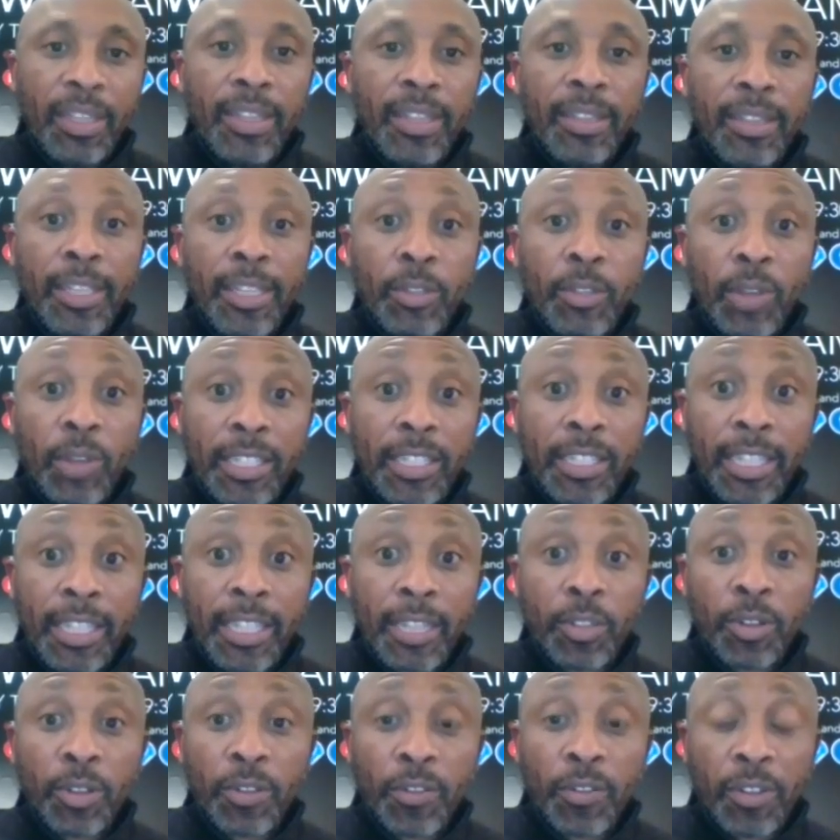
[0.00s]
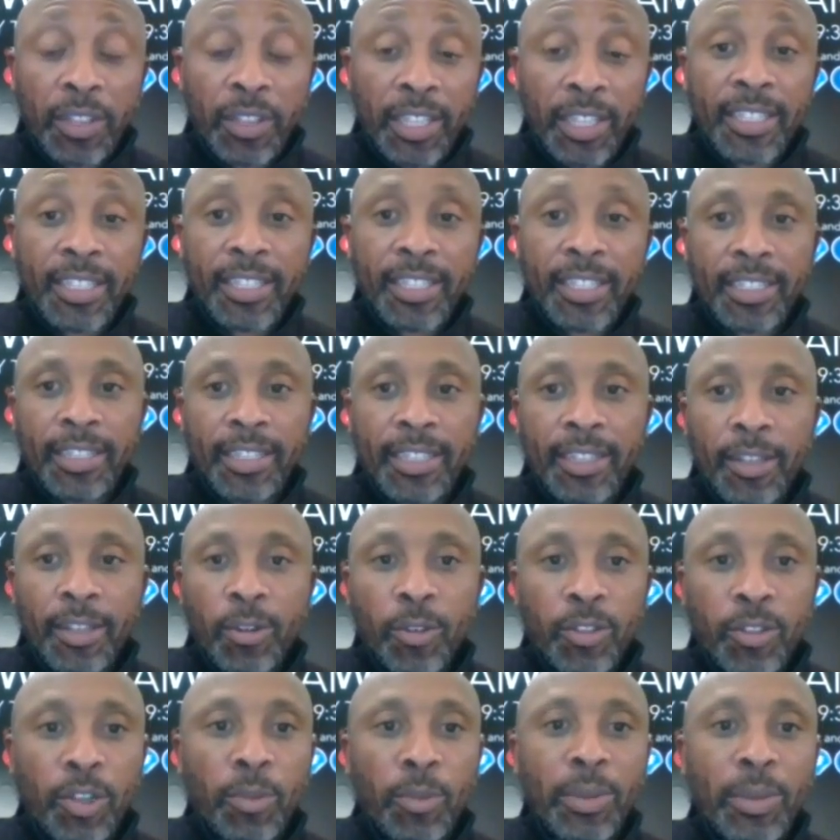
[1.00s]
This was scheduled for this Saturday,
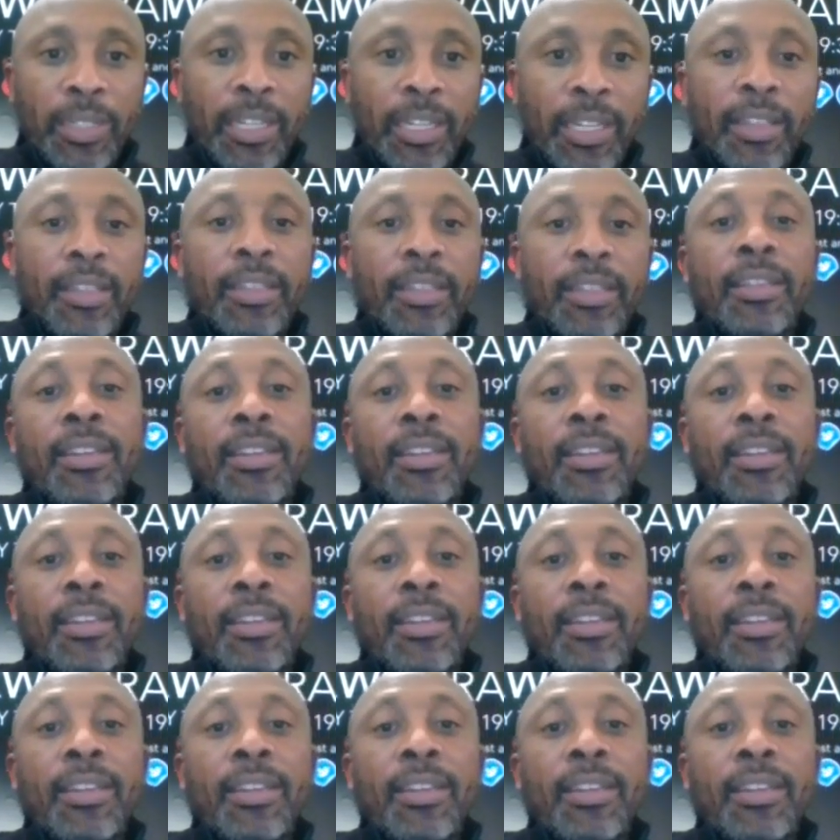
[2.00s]
October 10th.